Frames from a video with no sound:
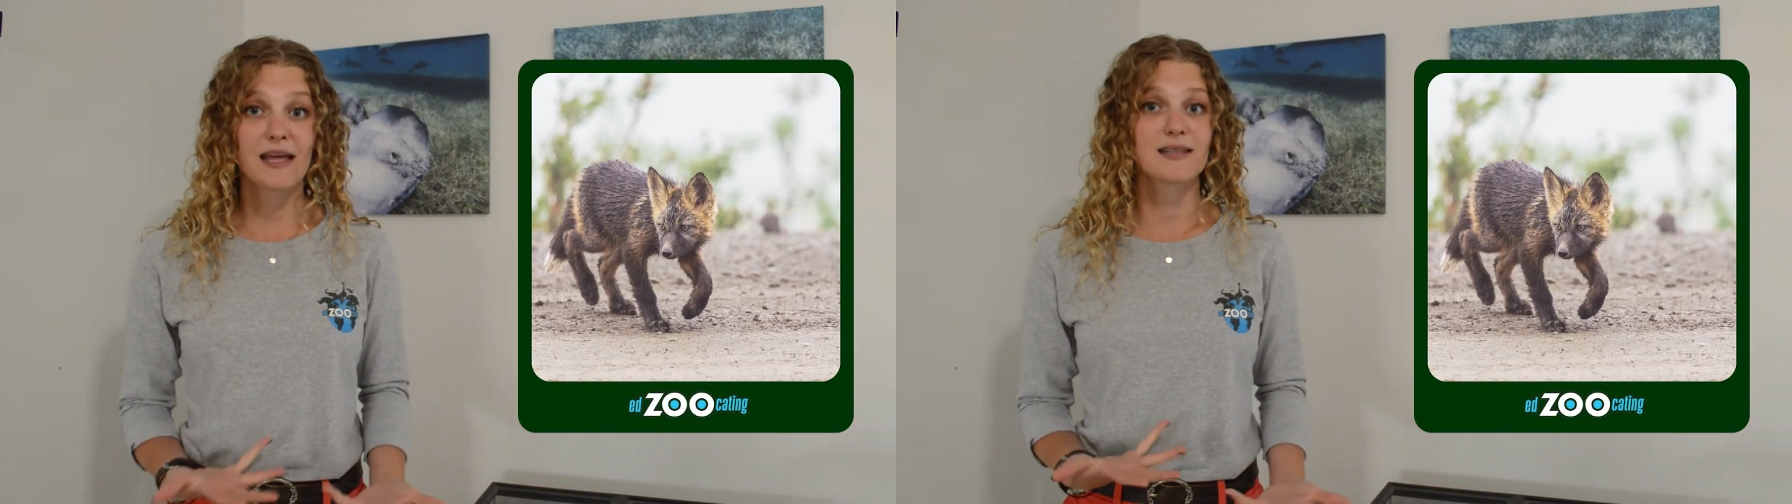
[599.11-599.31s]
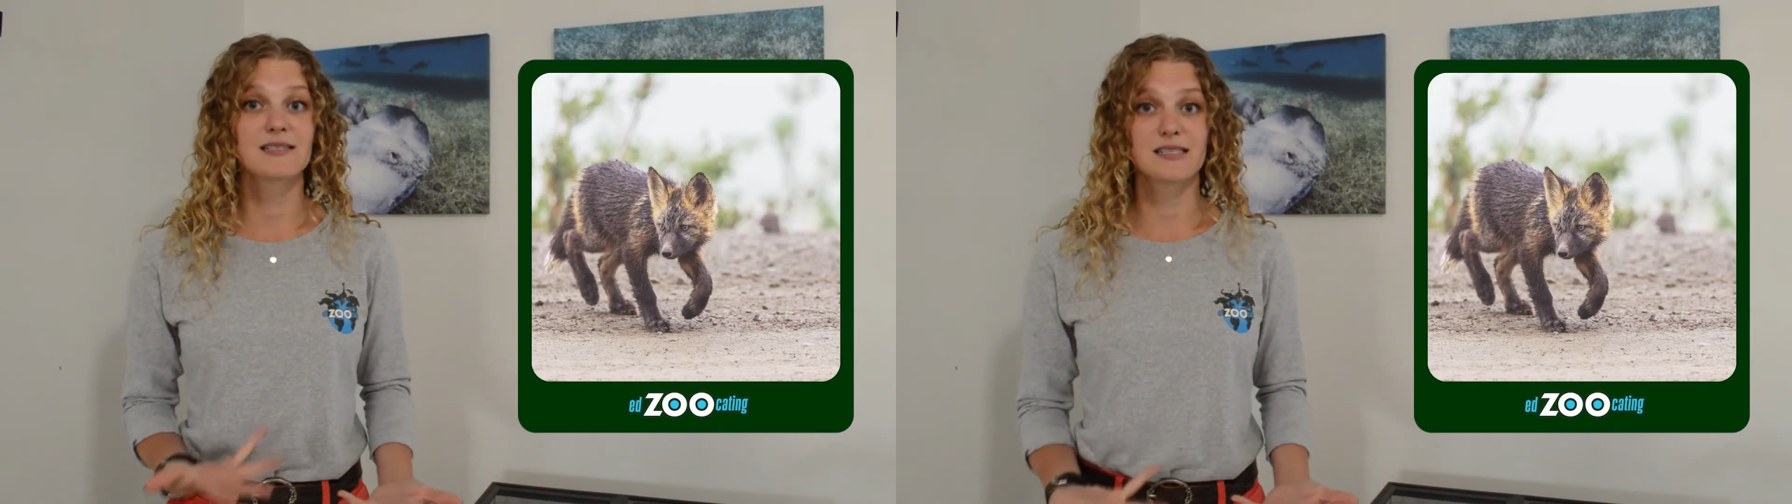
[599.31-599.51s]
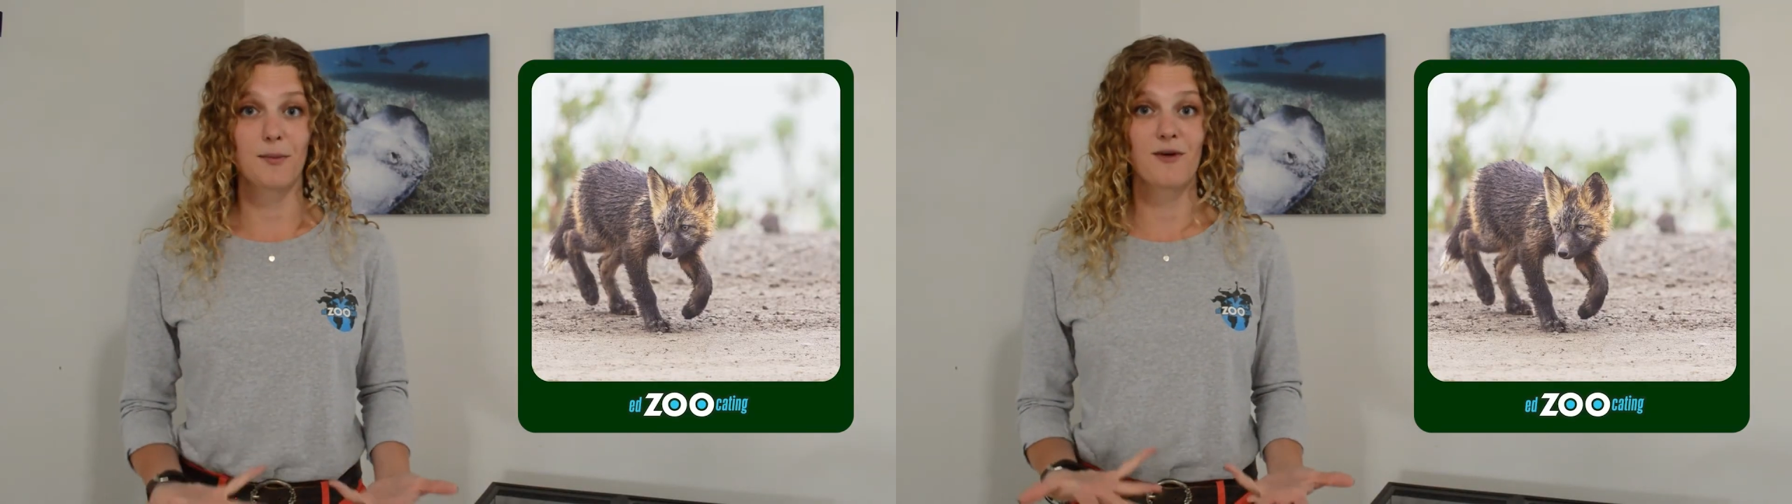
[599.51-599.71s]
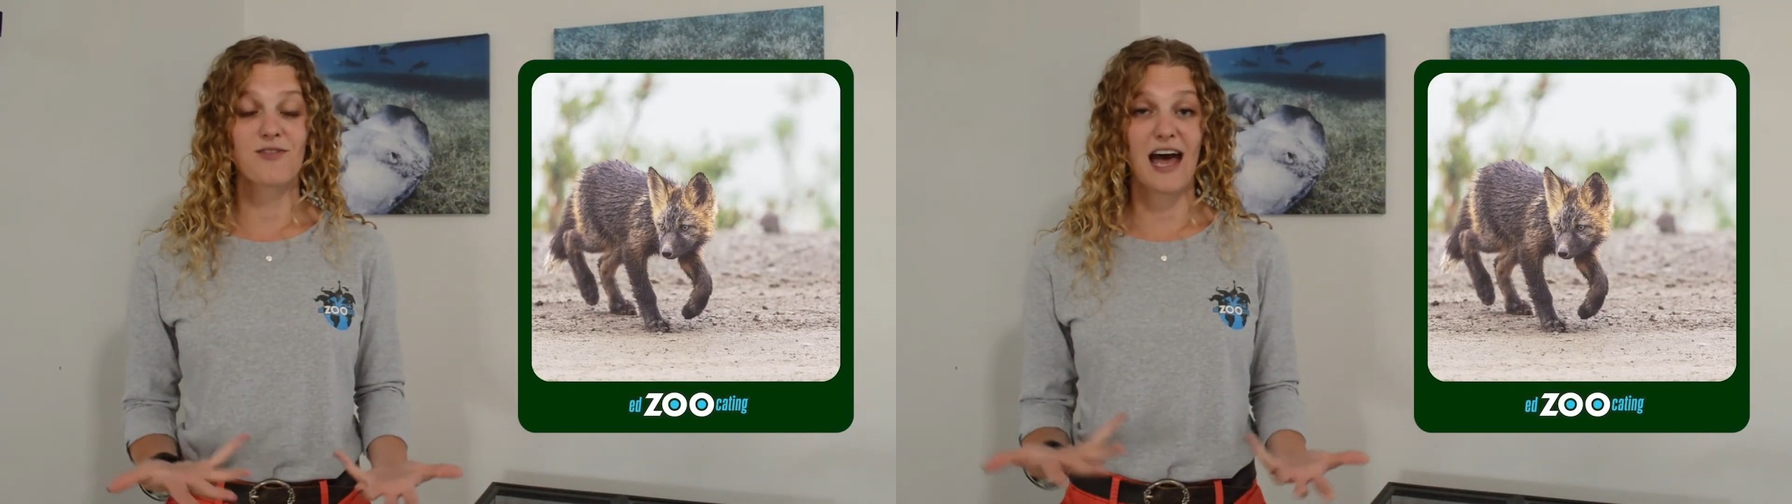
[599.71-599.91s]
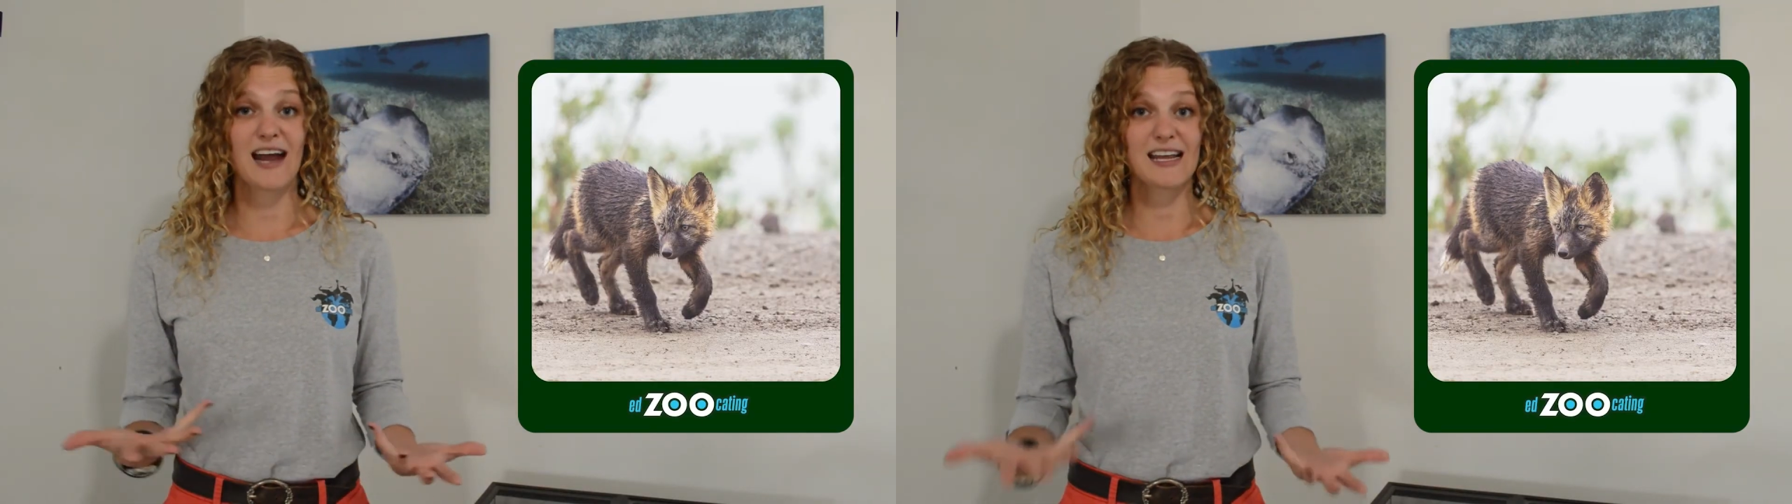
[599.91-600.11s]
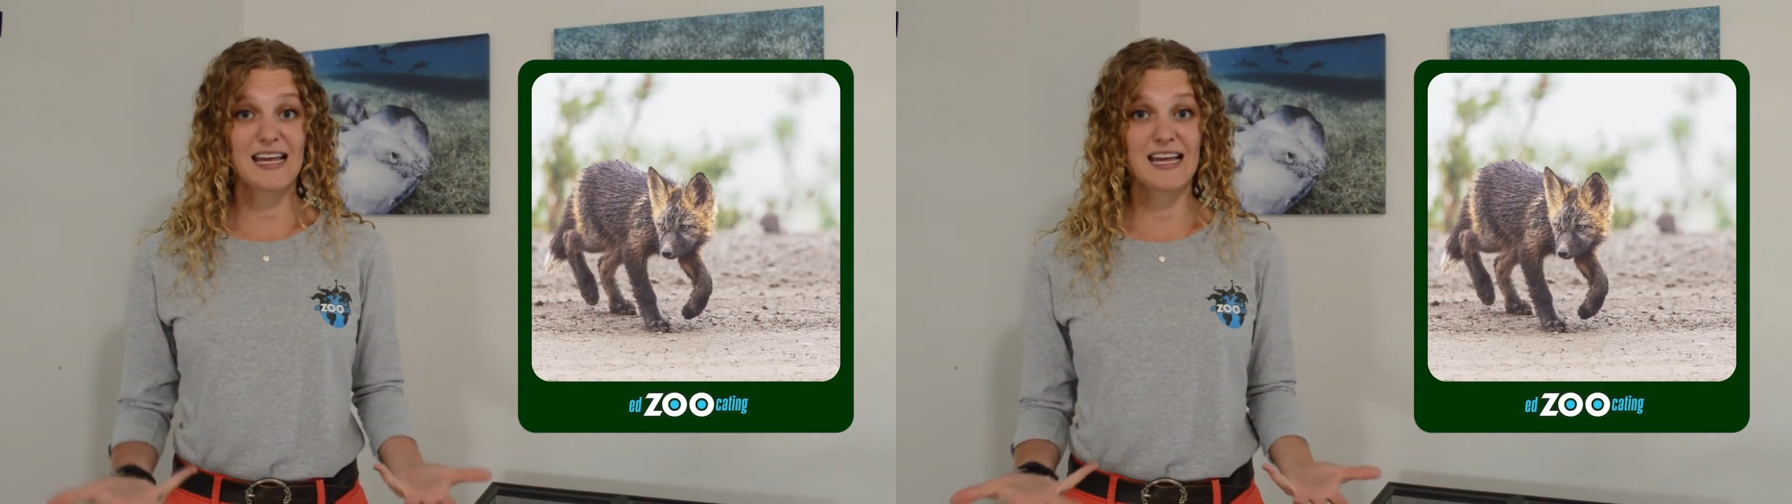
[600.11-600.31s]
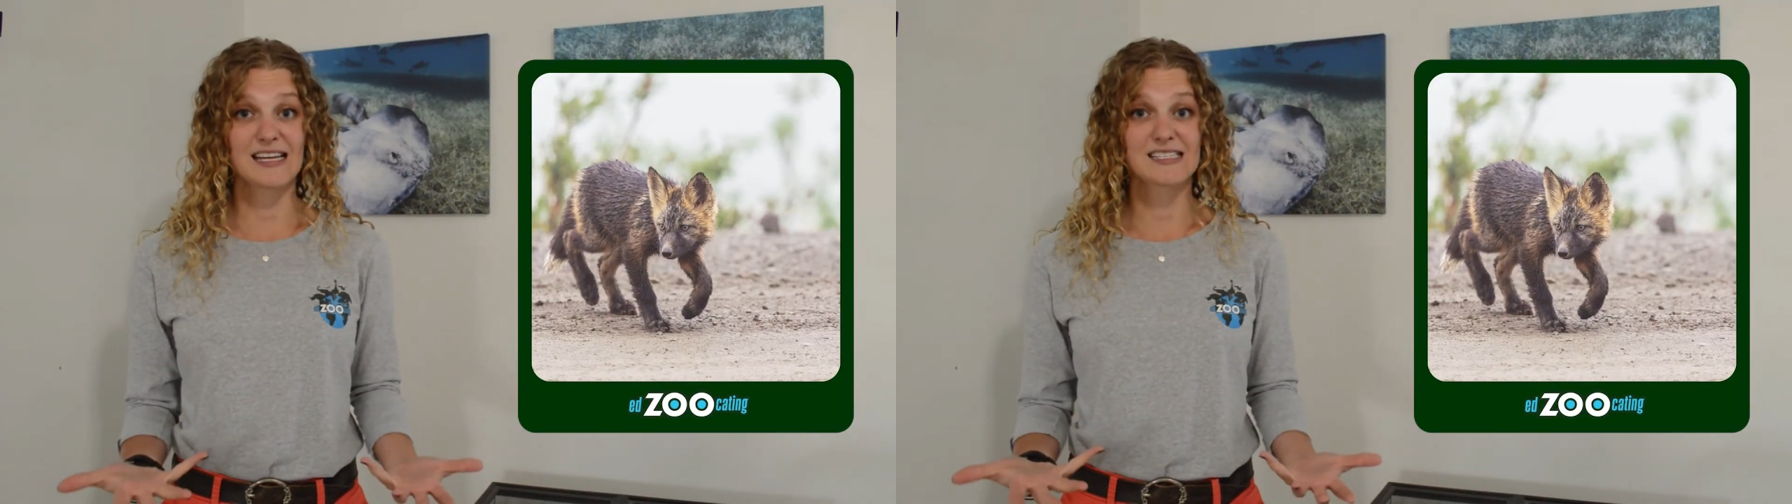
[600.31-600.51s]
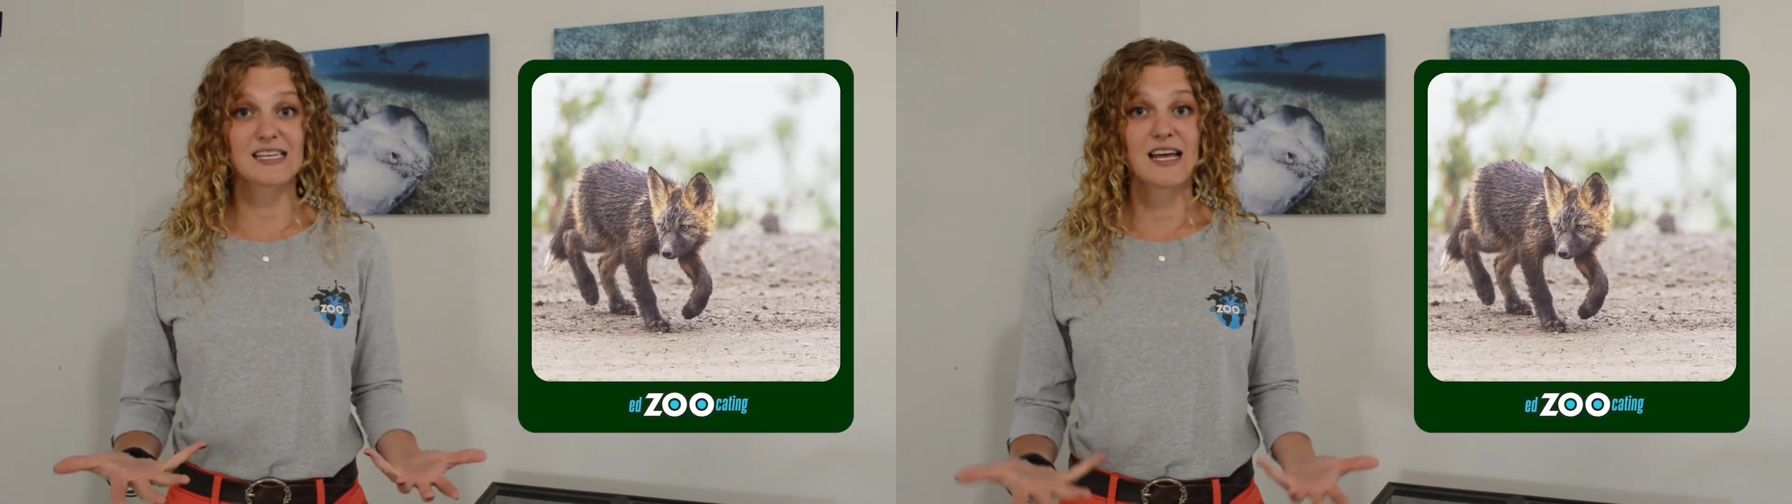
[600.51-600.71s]
in some of that
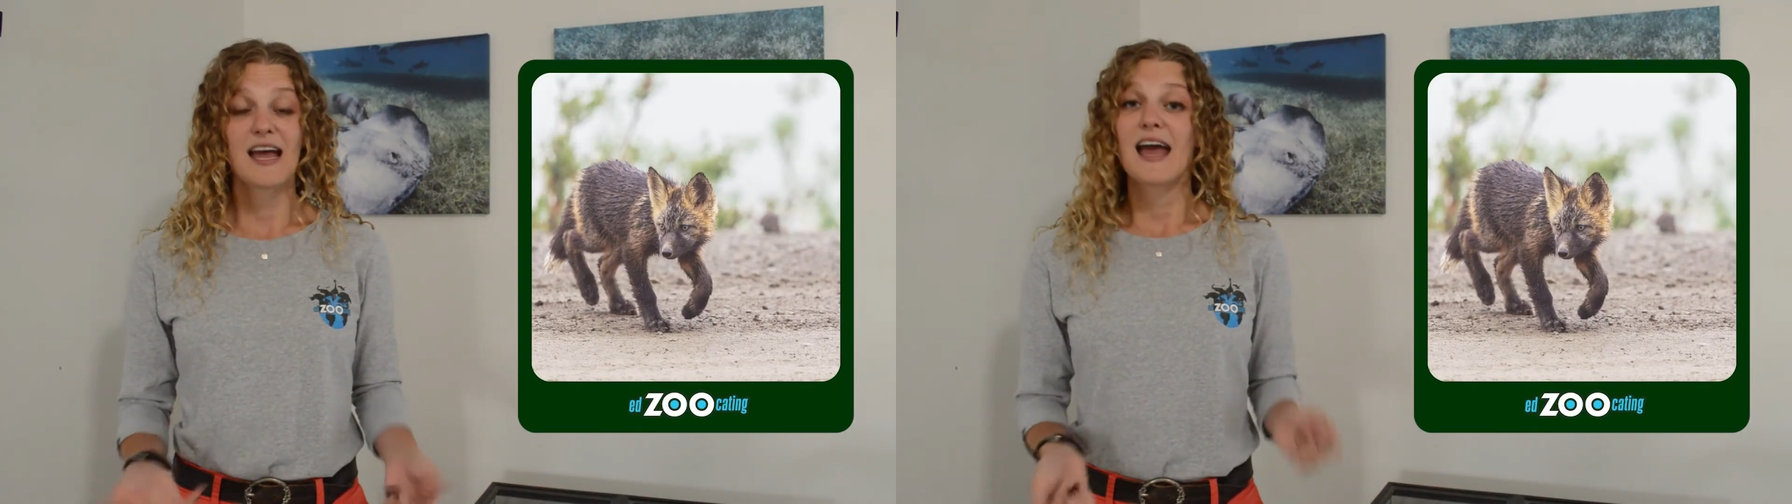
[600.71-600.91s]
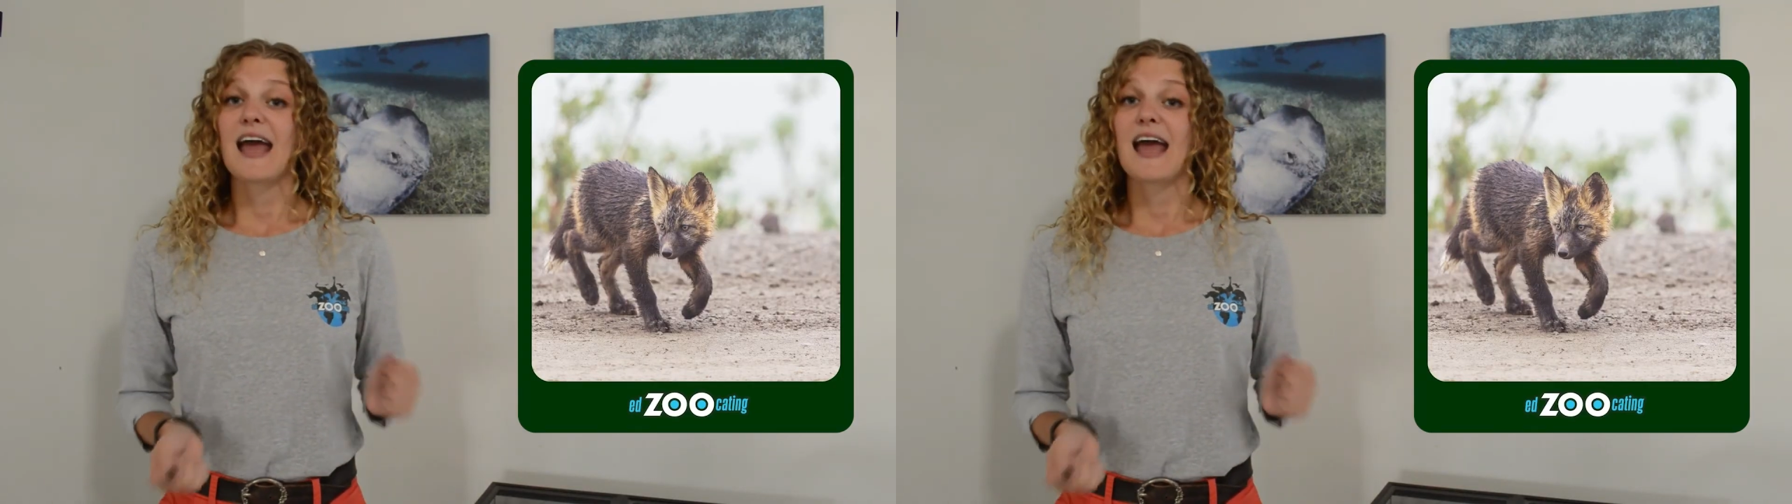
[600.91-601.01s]
heat.